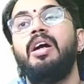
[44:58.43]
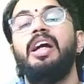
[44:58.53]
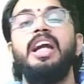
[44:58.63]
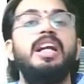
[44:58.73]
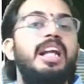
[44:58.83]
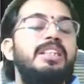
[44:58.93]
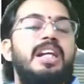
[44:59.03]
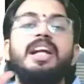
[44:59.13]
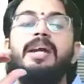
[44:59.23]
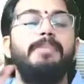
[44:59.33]
interest
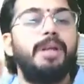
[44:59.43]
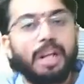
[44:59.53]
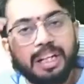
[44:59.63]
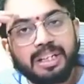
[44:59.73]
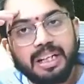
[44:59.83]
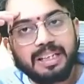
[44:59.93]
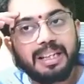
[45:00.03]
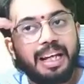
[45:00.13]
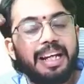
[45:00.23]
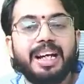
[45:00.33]
and remuneration is
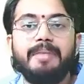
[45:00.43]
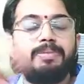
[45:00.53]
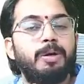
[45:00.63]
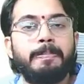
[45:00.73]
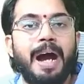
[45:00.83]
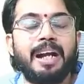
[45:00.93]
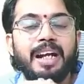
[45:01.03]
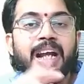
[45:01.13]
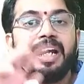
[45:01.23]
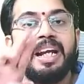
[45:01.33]
income to
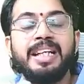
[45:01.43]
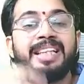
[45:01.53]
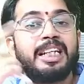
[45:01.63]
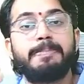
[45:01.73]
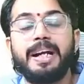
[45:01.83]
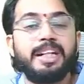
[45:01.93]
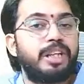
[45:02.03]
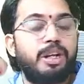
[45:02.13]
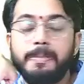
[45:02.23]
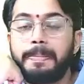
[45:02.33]
partner. It is expenditure
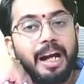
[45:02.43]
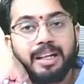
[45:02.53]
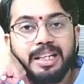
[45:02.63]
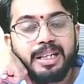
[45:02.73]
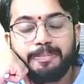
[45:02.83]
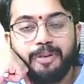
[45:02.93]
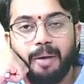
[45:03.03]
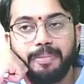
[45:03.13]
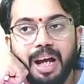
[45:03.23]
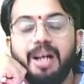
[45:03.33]
to partnership firm.
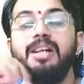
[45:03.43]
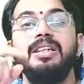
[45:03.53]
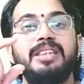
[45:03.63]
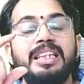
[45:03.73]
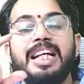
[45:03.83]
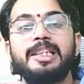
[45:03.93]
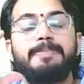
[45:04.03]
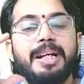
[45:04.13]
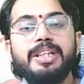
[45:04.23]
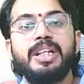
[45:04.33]
Now, such
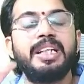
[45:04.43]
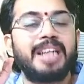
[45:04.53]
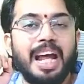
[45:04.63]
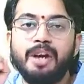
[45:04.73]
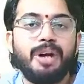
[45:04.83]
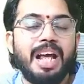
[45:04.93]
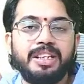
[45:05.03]
expenditure is allowed as